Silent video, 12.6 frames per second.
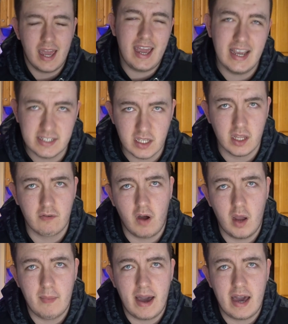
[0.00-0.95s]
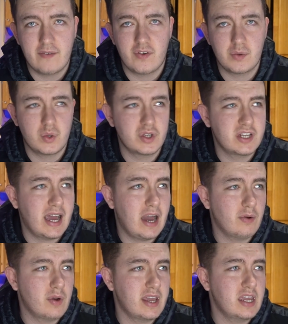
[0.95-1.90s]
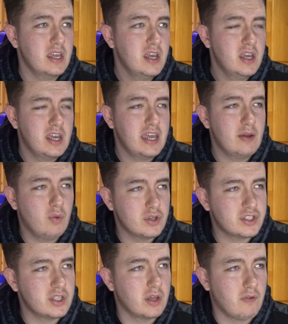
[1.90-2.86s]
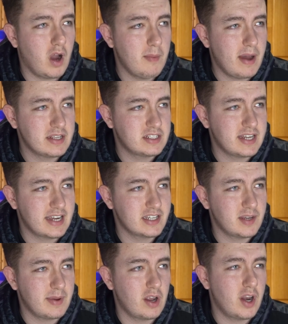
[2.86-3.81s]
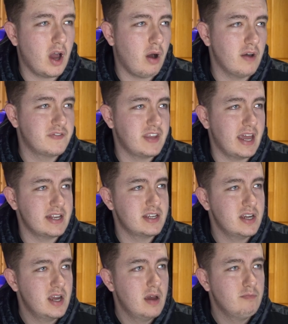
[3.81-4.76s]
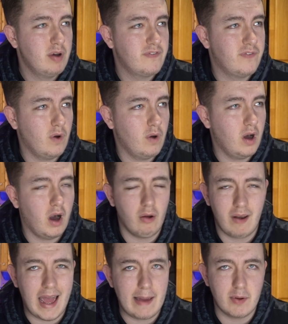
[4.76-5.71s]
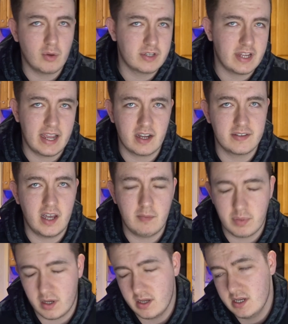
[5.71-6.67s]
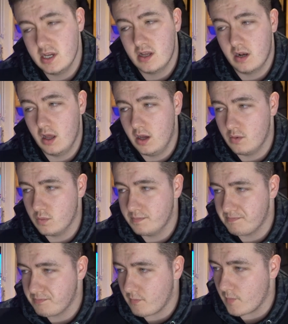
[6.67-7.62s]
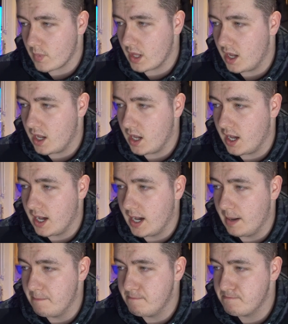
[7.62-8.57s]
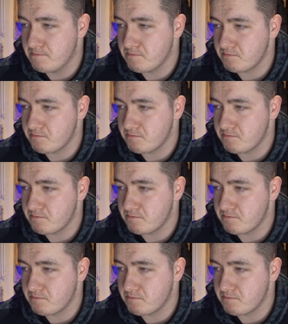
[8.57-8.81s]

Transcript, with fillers: isn't the right man for Ipswich Town. He he wasn't the right man to take us up. And I know I've said before, oh, Lambert will take us up, but look, um,